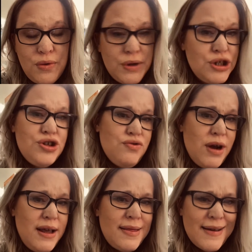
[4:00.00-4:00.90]
which is
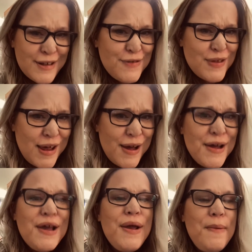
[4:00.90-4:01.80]
great, thanks for that.
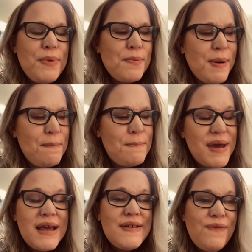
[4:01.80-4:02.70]
But my
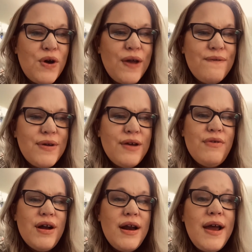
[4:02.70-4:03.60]
biggest fucking fear
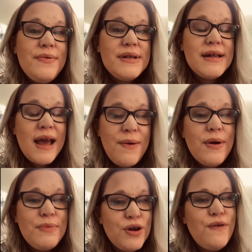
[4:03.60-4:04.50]
right now is now
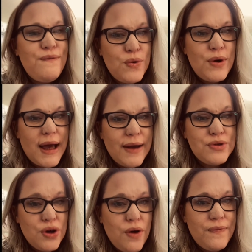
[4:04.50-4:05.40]
I'm going to fall
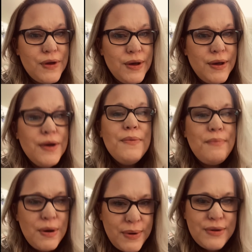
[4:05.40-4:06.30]
out of
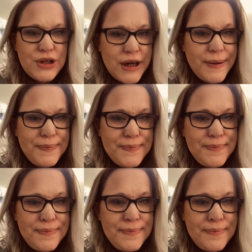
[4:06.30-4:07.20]
my wheelchair.
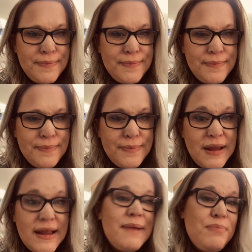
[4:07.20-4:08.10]

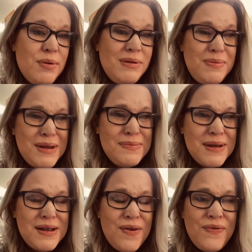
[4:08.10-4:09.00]
Then probably piss
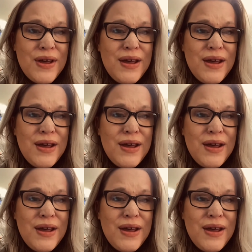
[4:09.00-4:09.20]
myself